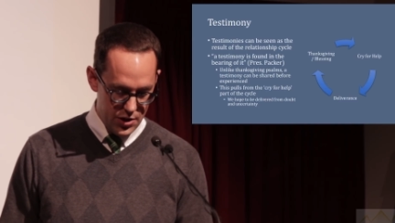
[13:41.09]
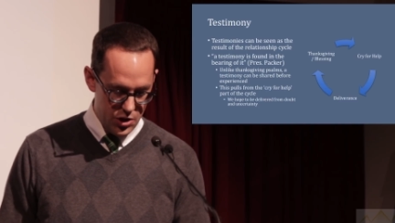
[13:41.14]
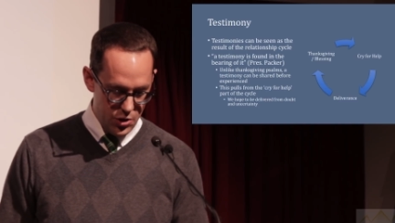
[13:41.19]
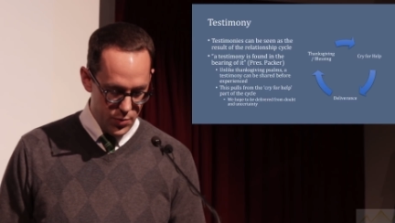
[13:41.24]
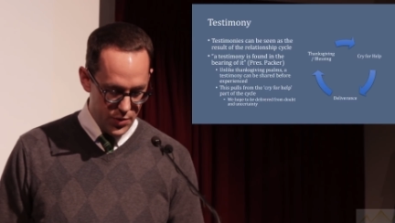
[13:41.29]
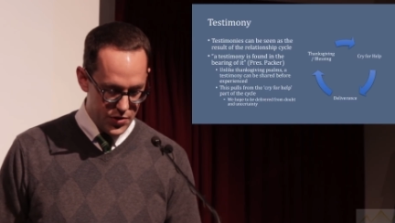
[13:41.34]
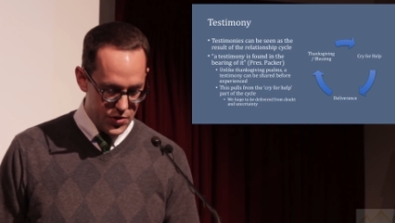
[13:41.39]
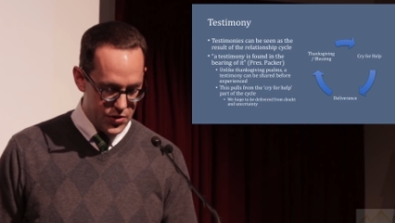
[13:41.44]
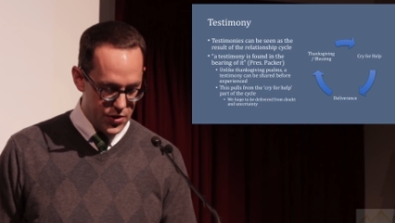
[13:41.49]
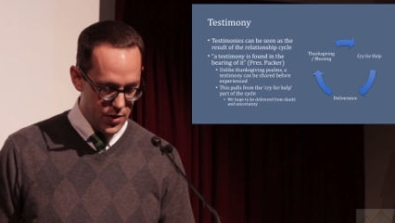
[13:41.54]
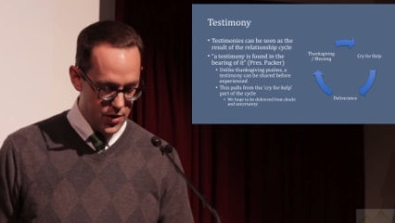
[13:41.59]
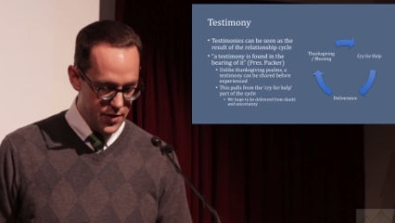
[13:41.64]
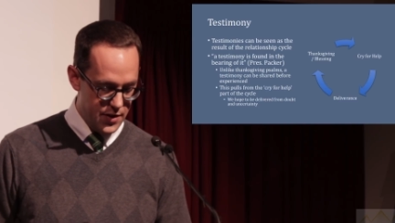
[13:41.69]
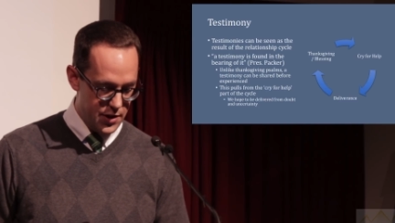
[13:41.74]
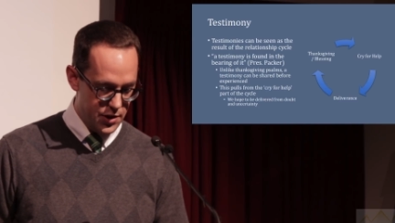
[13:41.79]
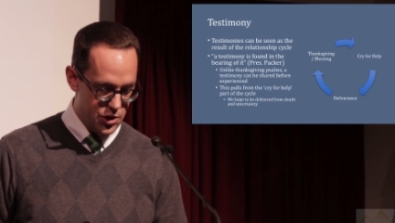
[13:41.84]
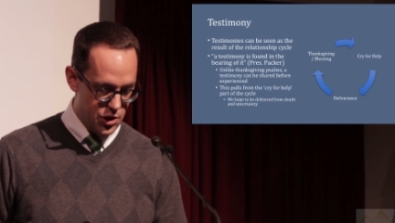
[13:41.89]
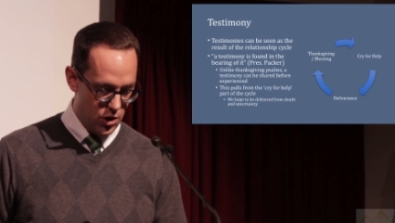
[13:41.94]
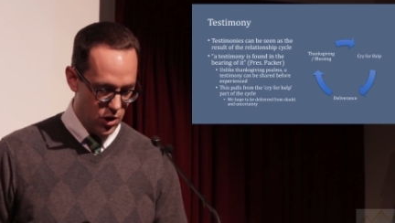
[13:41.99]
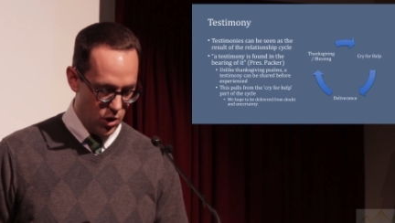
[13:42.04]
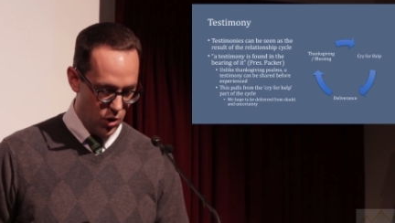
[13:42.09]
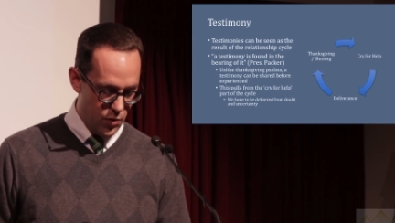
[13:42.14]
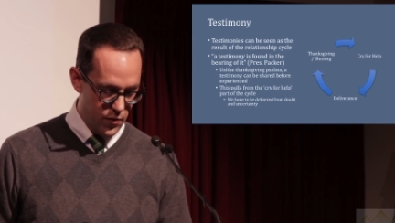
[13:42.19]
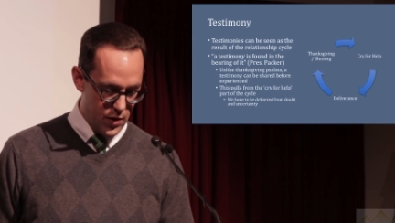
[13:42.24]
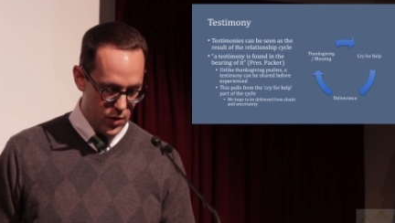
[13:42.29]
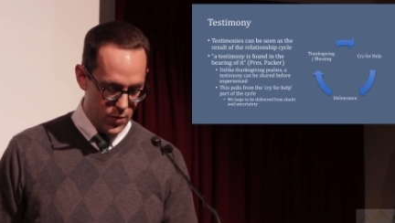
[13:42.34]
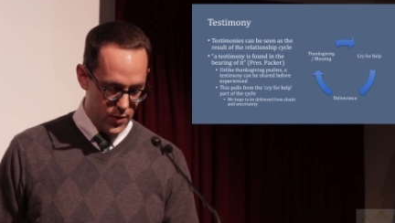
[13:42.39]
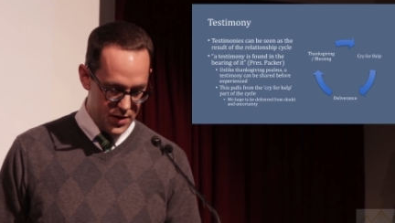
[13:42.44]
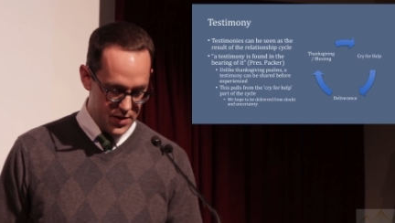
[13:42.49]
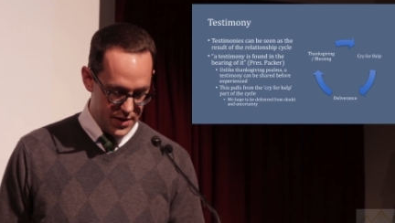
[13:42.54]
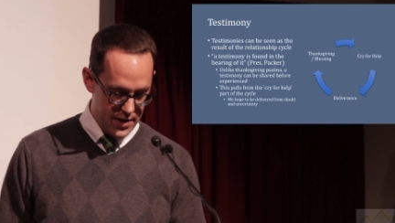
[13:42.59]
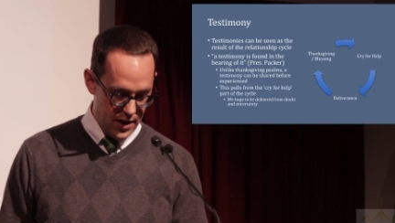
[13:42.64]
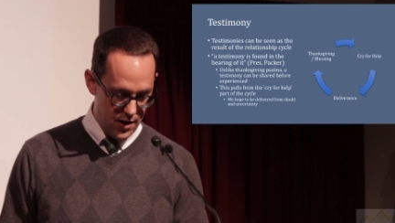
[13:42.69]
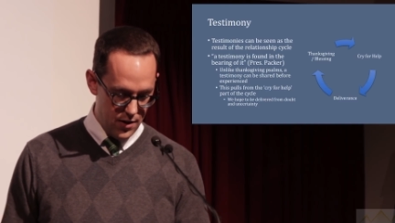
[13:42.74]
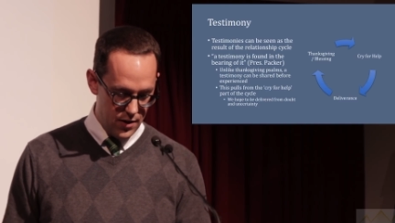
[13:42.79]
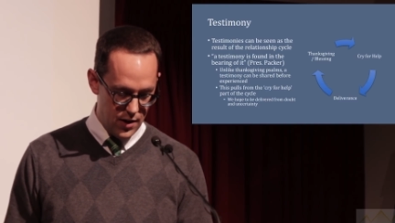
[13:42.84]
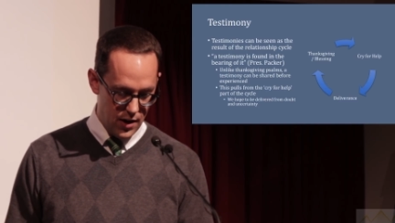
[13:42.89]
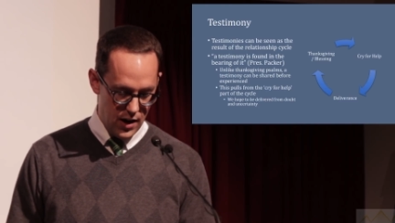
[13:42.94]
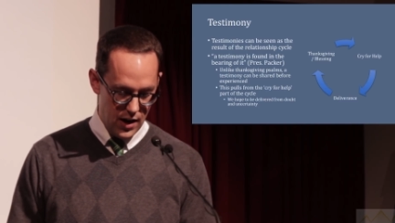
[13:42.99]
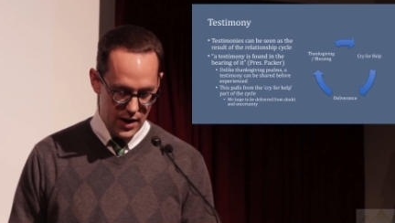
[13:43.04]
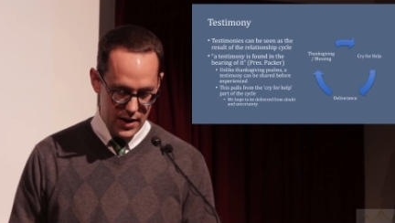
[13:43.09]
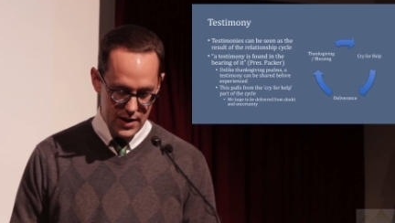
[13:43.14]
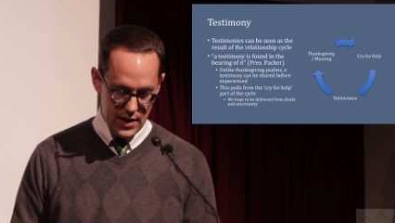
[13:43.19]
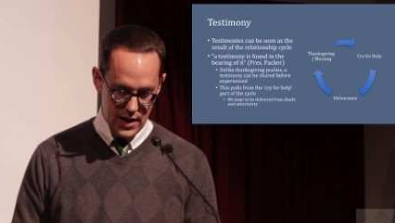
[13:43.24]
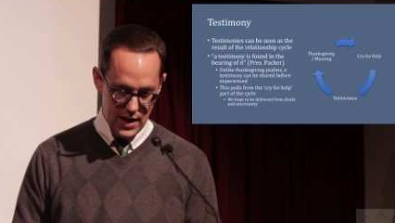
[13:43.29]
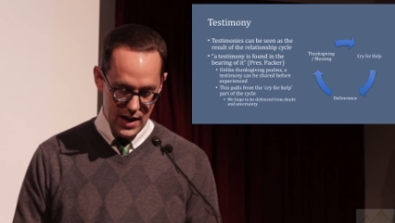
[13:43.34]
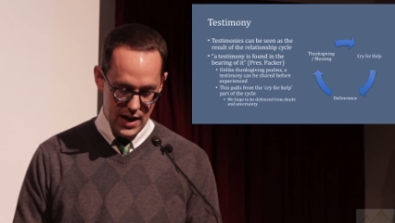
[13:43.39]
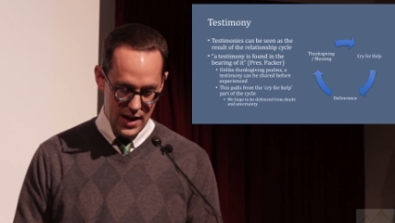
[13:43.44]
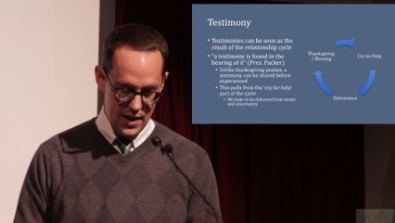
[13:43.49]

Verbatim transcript: to assert that Jehovah was their God,